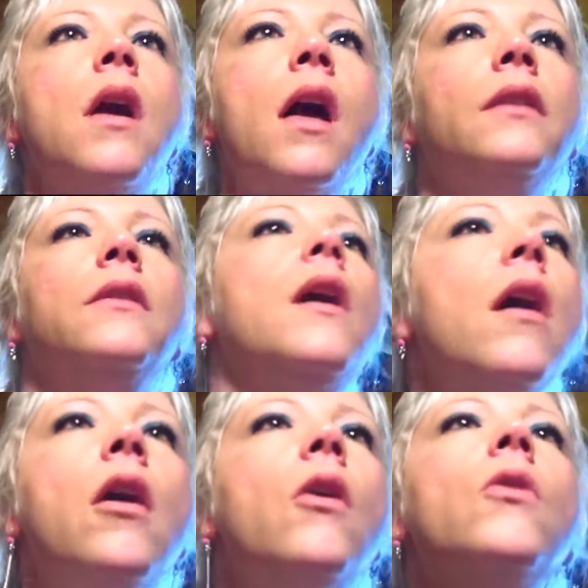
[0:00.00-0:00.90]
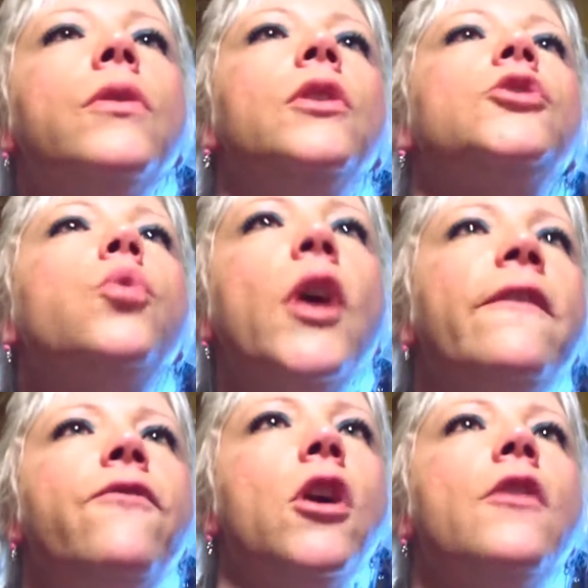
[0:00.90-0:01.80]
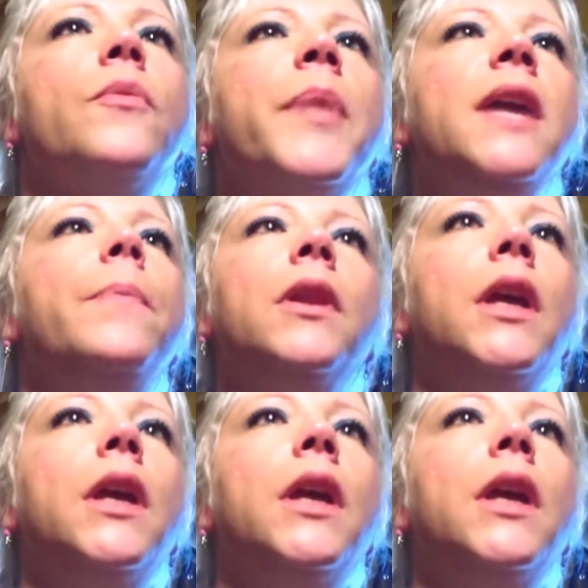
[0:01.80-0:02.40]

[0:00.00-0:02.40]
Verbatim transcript: Hello, there's 24 other people